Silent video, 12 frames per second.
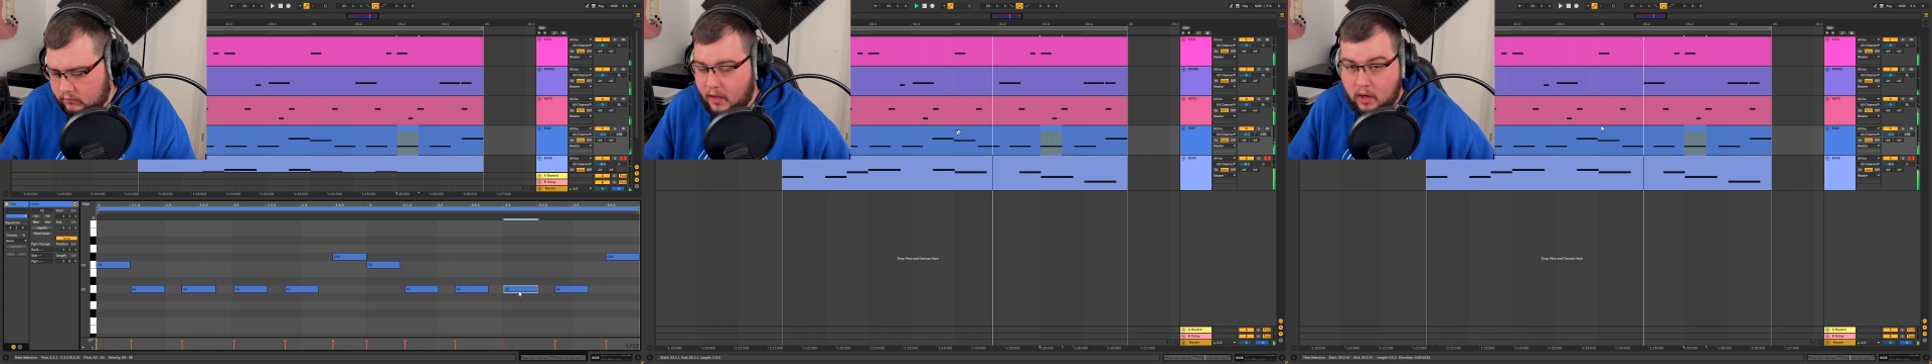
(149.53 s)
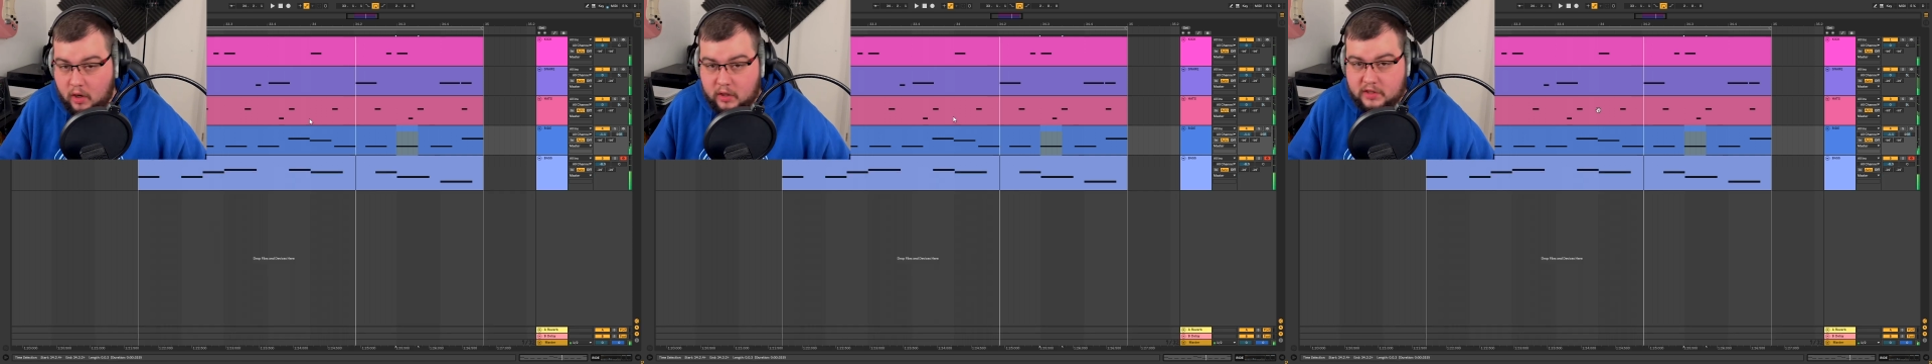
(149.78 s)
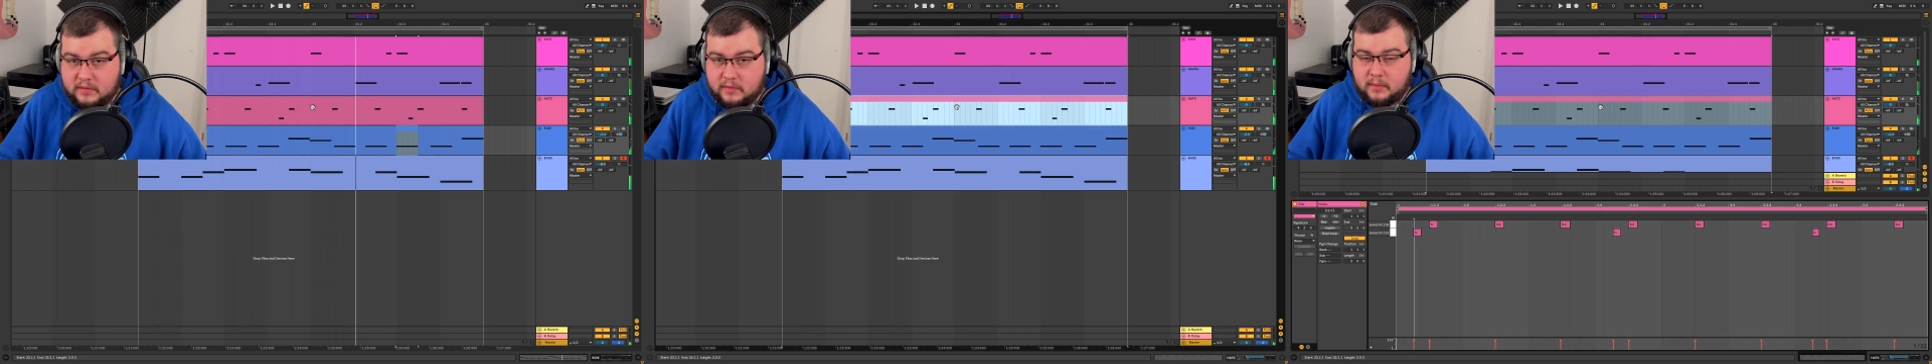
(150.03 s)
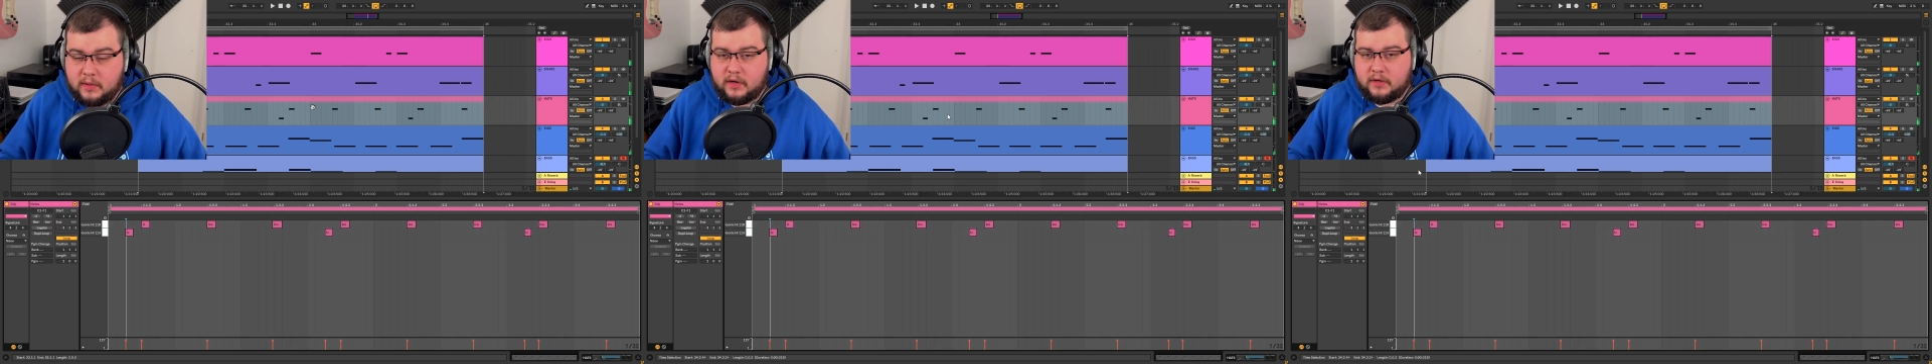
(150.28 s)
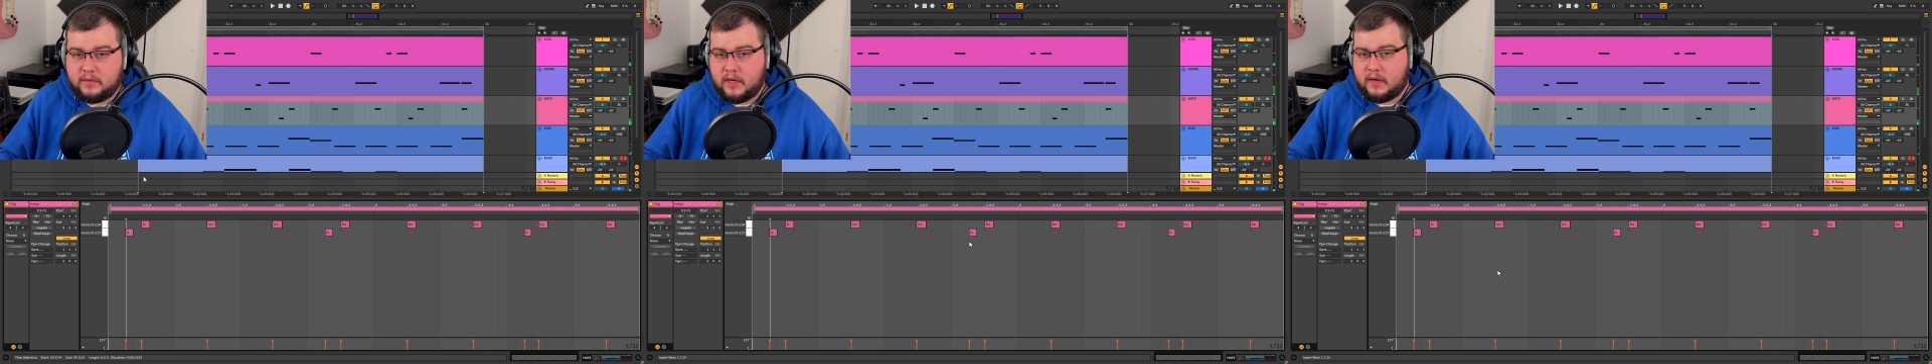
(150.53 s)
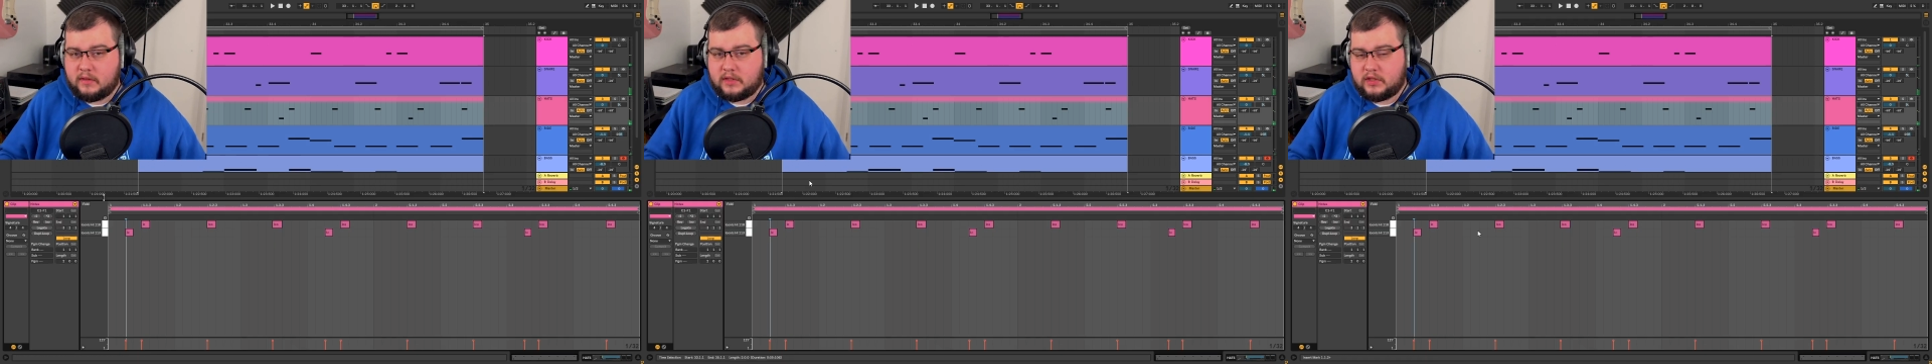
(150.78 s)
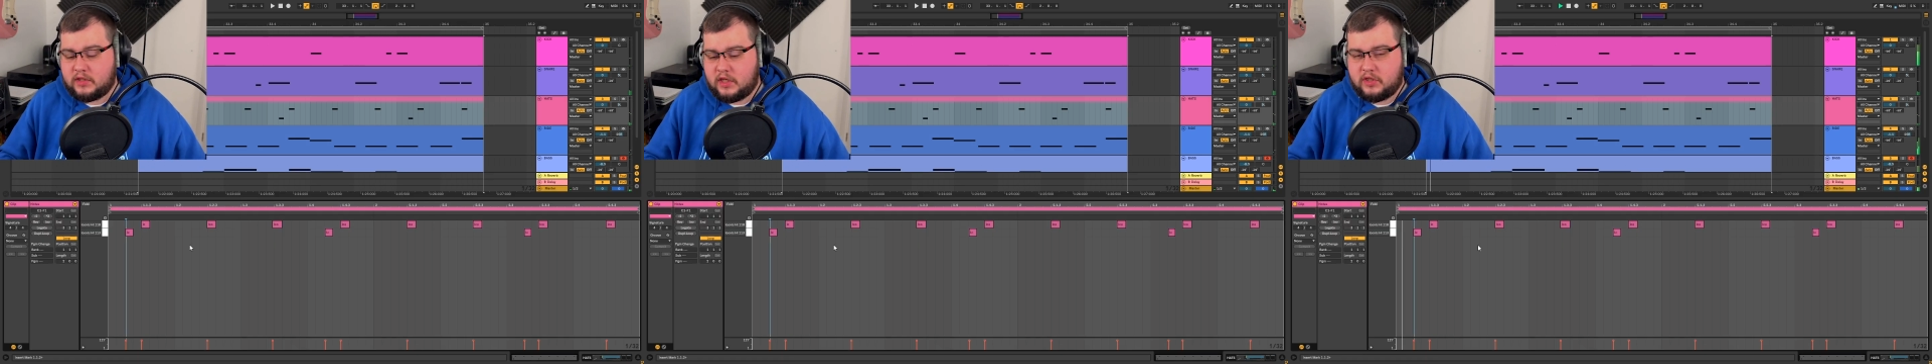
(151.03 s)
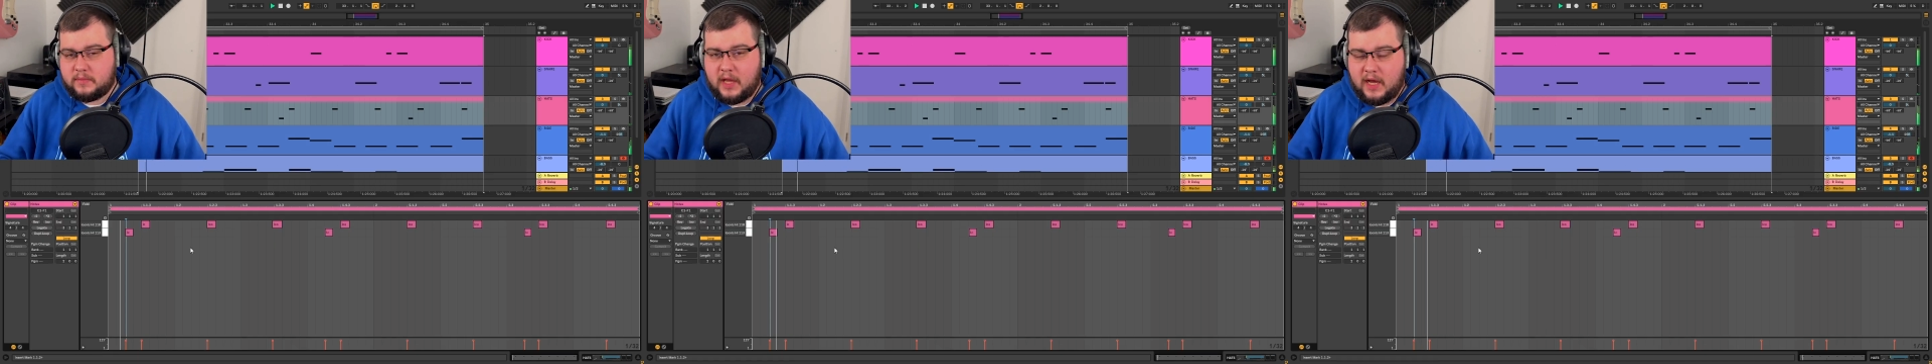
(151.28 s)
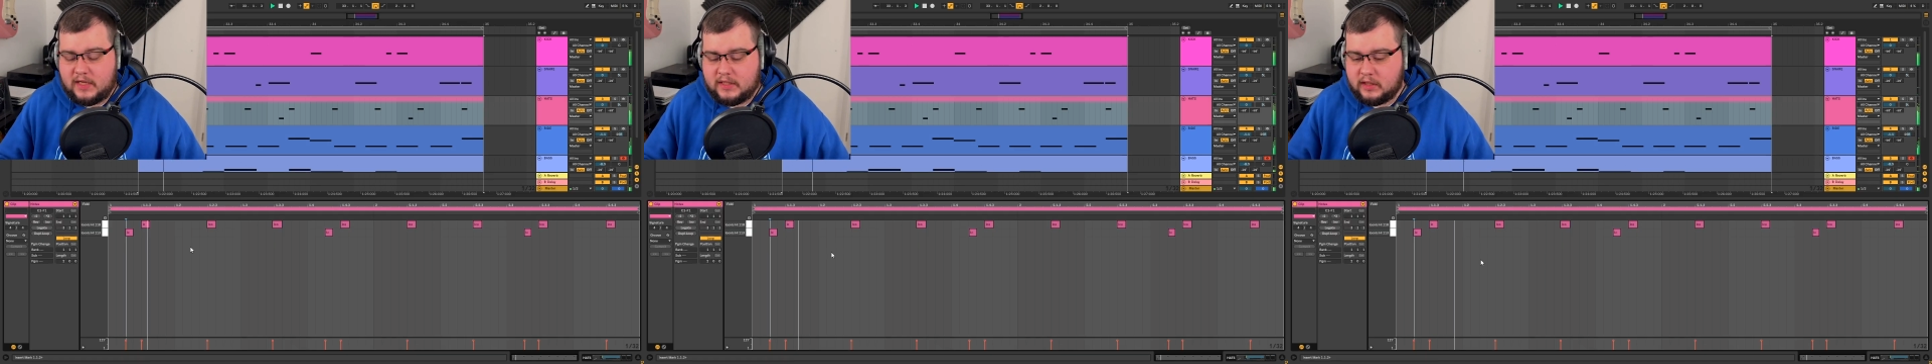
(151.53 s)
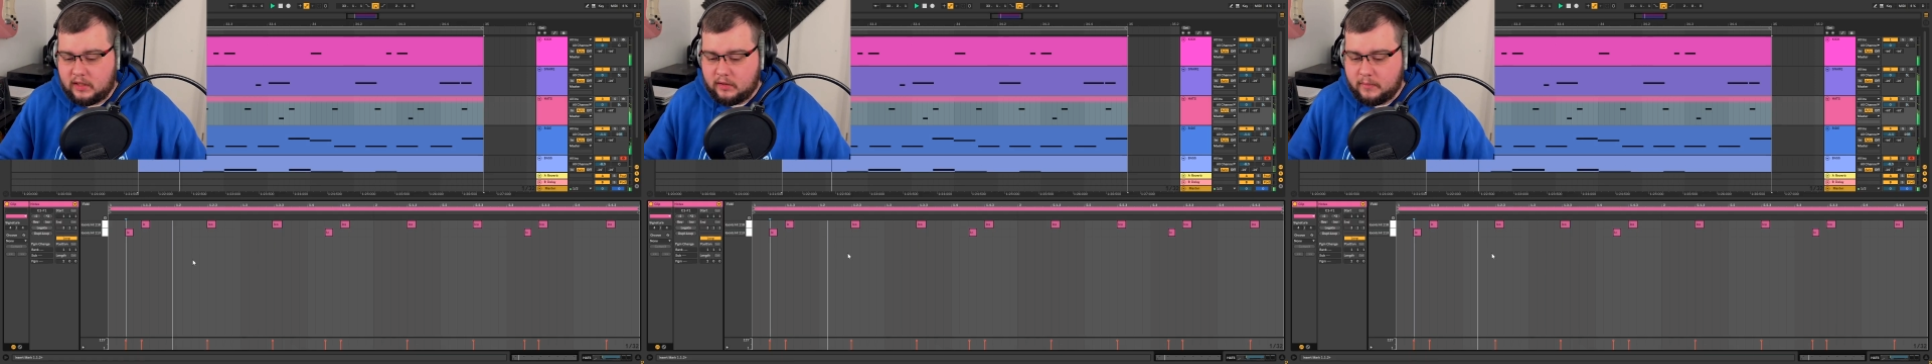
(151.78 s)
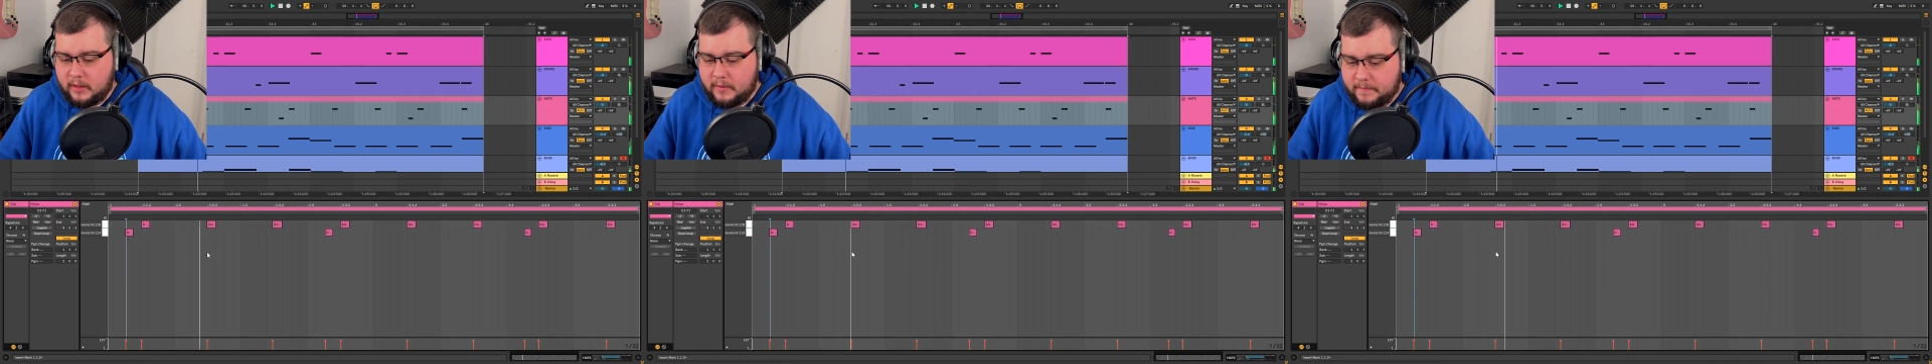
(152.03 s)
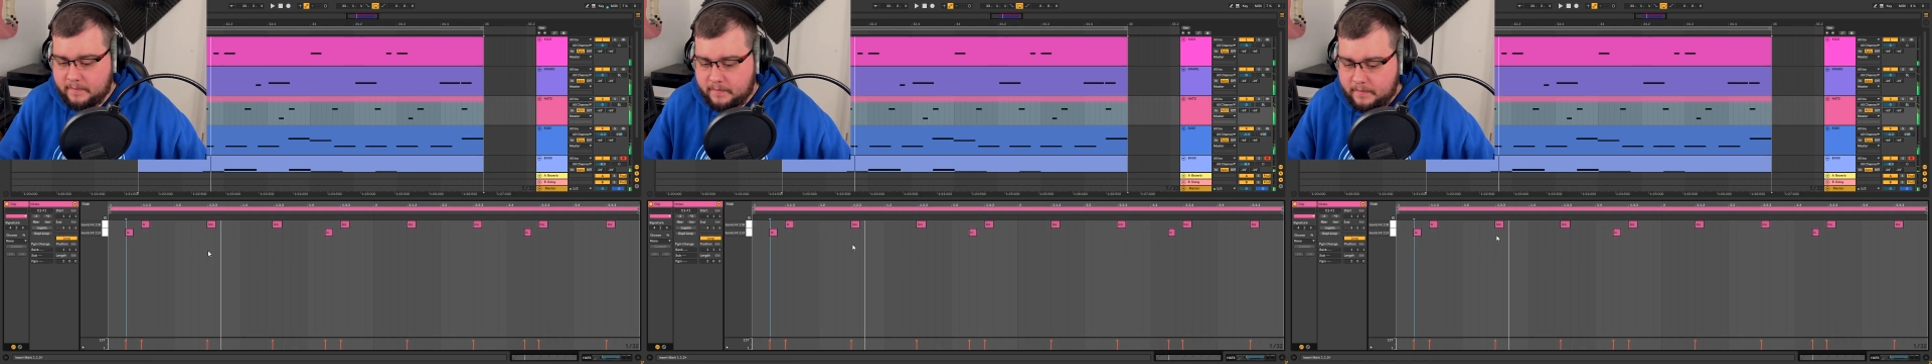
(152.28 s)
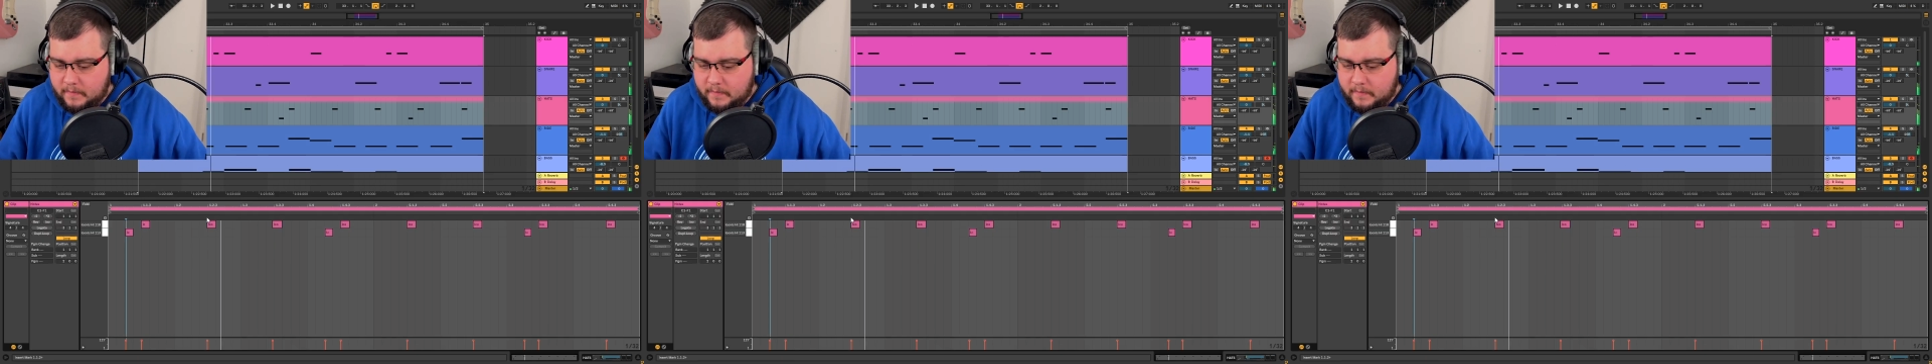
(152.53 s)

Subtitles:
Okay, so what I'm going to do now is change up the hats a little bit.